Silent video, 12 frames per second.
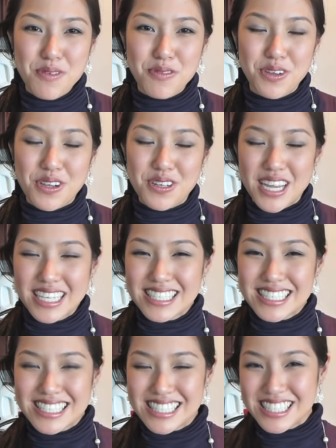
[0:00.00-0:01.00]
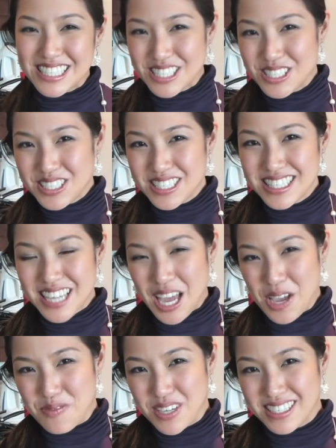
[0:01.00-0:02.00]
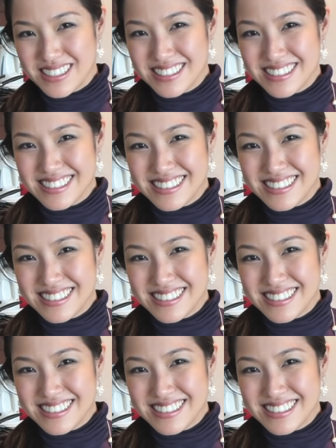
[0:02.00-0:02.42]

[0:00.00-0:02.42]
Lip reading: for your next delicious Thai meal.